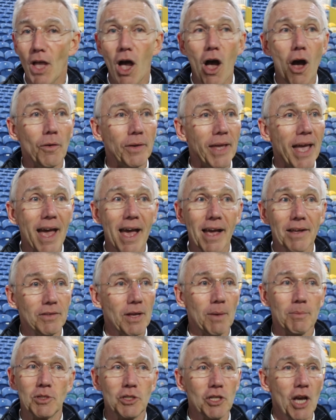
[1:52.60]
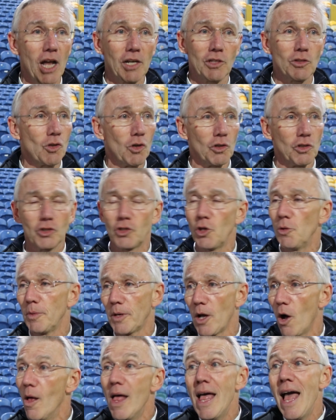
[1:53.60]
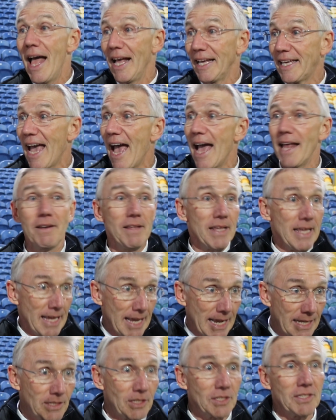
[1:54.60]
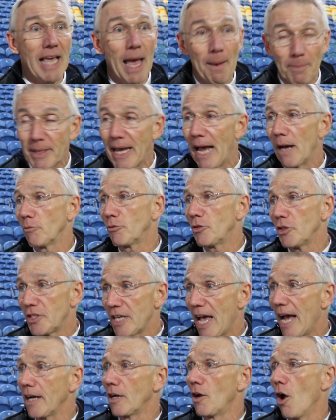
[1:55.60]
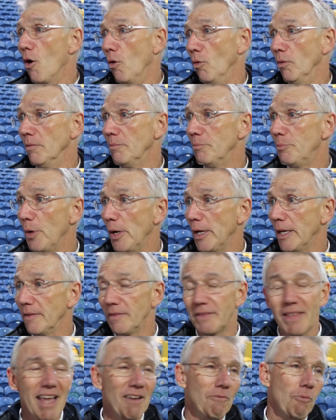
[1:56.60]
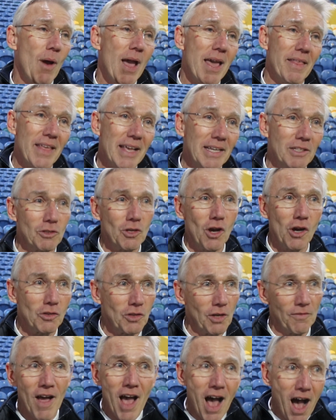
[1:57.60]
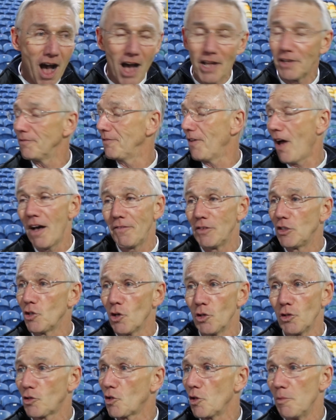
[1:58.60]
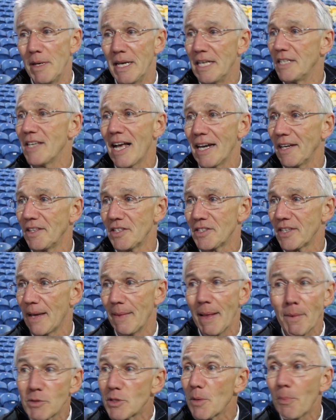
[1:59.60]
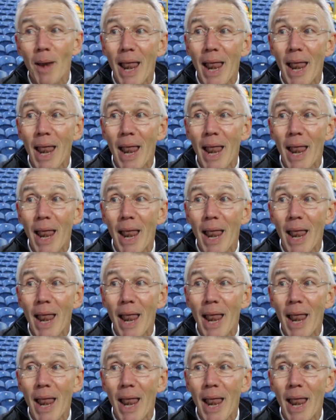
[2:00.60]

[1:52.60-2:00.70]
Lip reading: Oh, yeah. And Charlie scored a super goal. Again, intercept, counter-attack, goal. Brilliant. They've worked their socks off. Harvey Saunders could have been exactly the same. That was the